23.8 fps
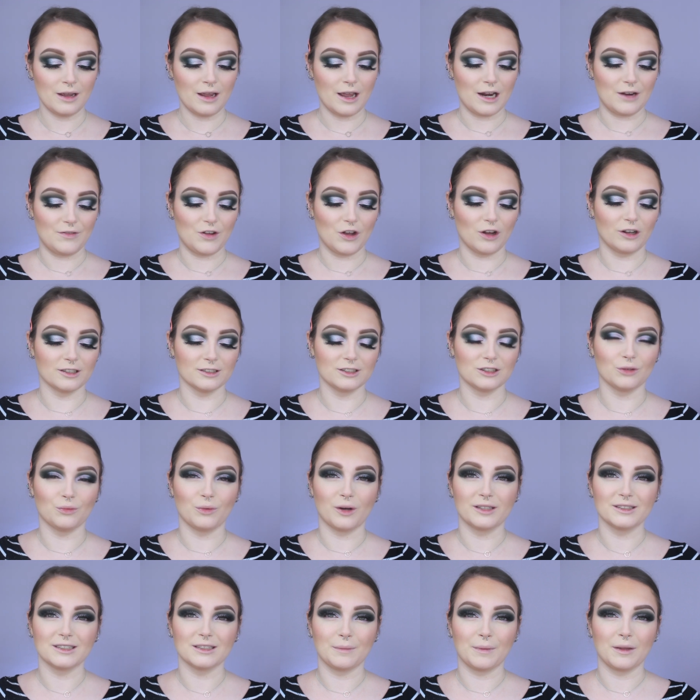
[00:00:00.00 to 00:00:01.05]
And if you also
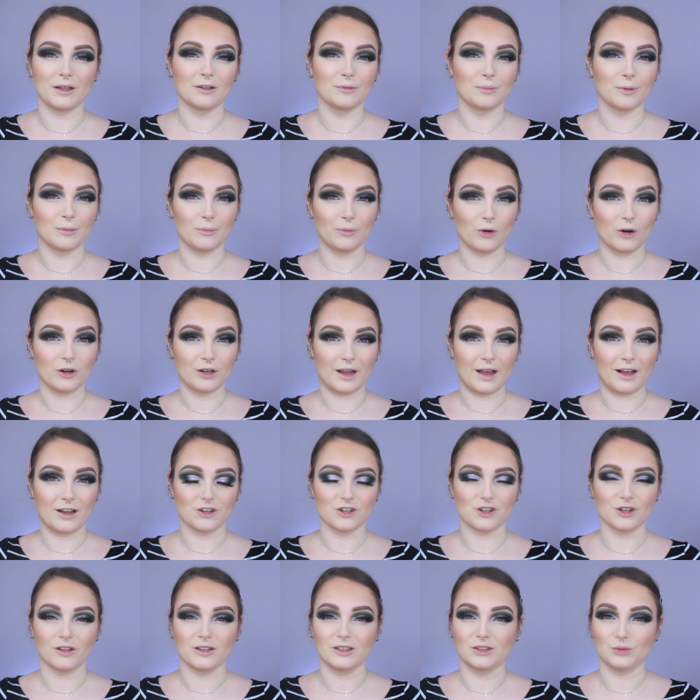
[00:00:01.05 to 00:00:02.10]
want something a little bit more
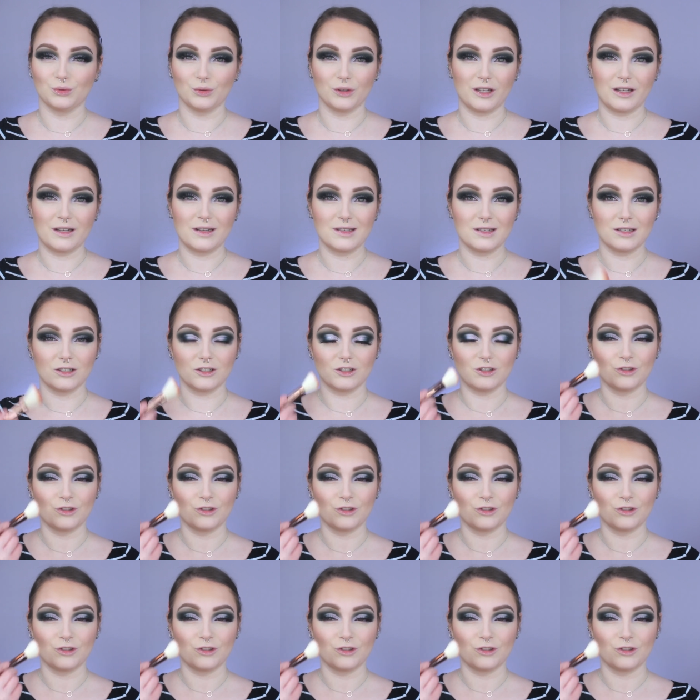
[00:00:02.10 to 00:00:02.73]
natural, it's really easy to